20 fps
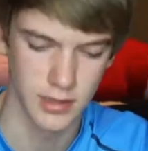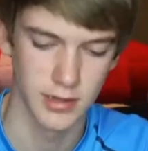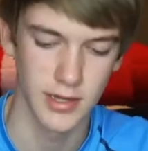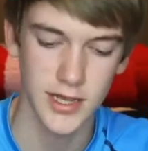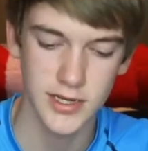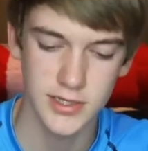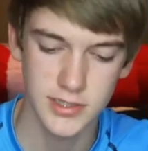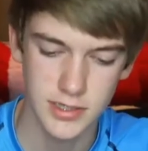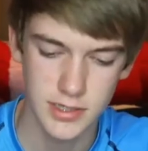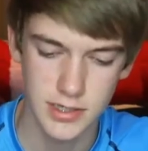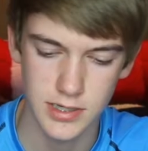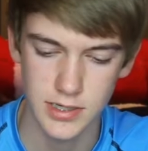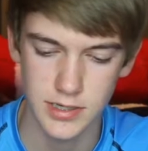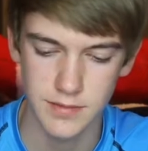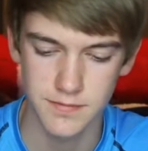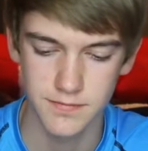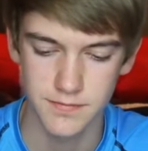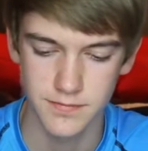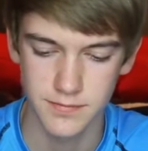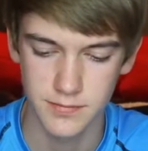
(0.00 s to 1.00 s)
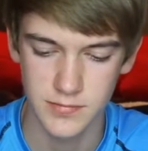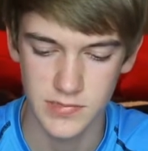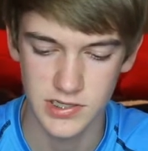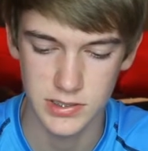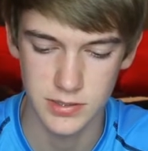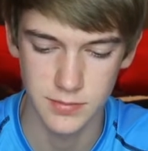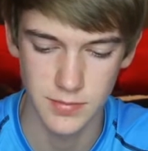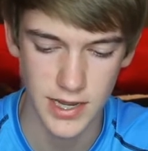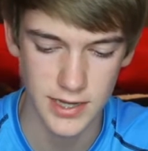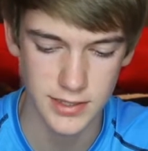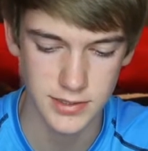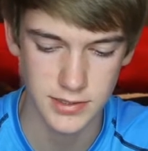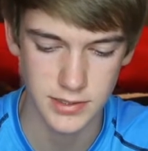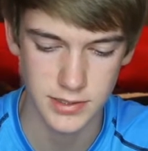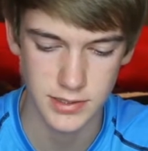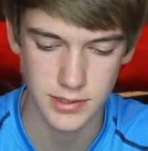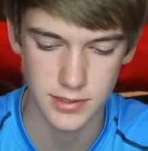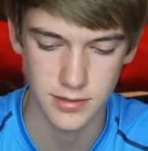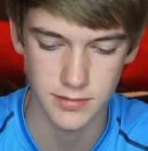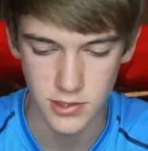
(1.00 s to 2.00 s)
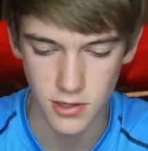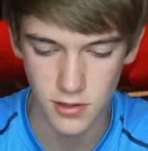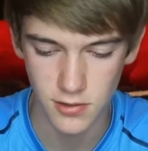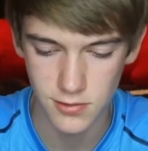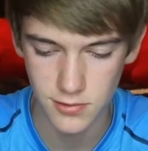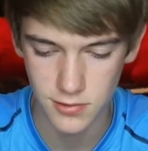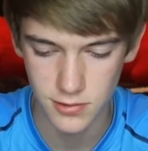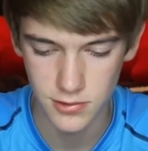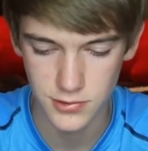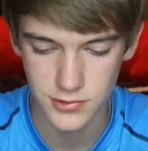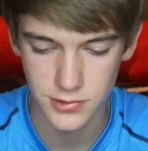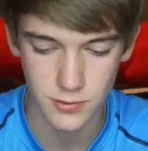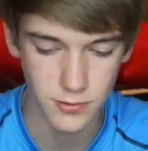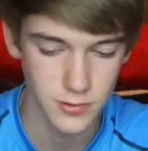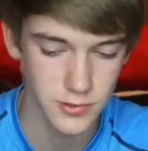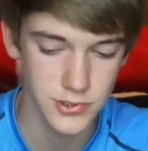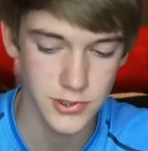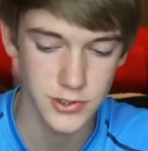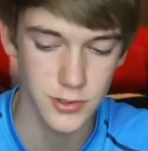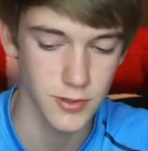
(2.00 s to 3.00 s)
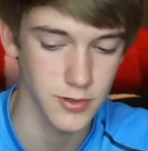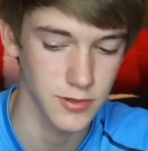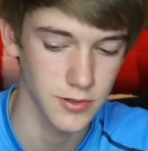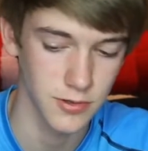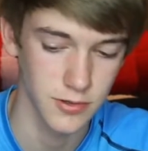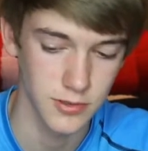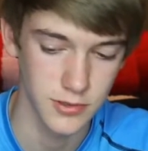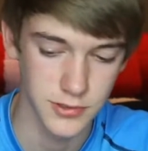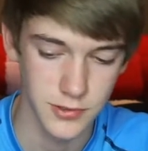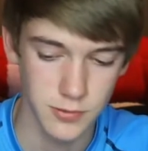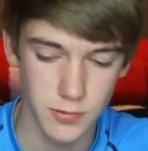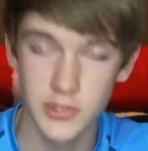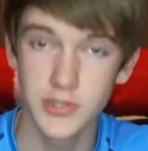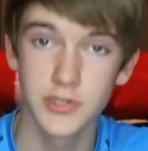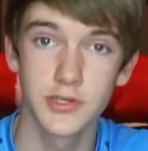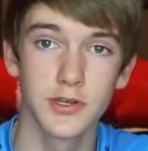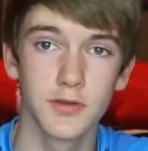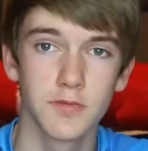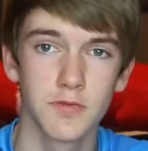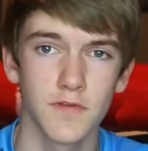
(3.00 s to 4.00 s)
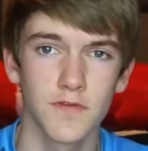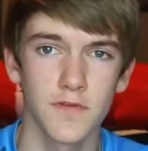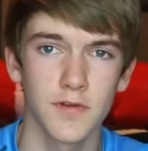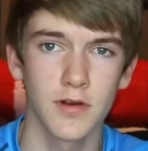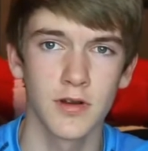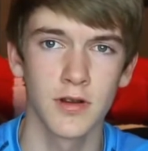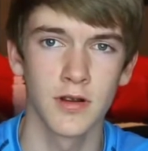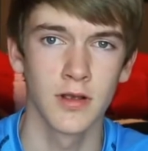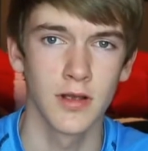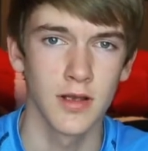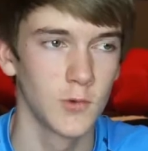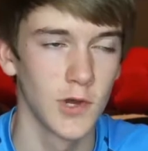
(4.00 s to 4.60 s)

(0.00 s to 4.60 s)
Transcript: Alexi Smexy. Tall girls or short girls, which do you prefer?